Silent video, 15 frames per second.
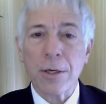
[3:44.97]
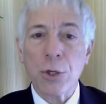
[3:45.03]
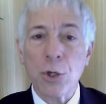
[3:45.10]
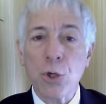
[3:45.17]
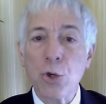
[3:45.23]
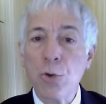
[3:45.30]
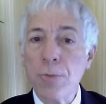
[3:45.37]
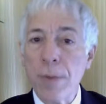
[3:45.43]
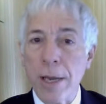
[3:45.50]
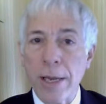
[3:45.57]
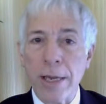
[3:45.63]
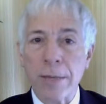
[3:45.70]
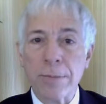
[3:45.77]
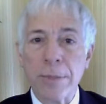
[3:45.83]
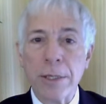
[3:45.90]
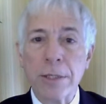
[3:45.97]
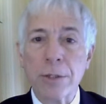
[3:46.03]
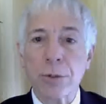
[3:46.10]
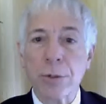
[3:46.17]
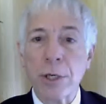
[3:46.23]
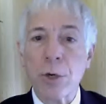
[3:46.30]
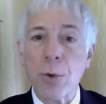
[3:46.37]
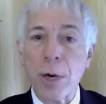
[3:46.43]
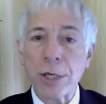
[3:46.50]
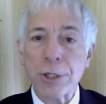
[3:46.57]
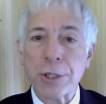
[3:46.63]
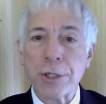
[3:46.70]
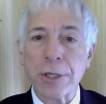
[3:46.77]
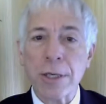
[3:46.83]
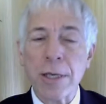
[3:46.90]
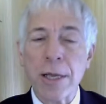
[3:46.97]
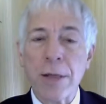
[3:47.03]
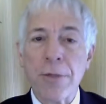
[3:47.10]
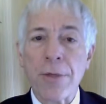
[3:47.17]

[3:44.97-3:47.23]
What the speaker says: You may admit during questioning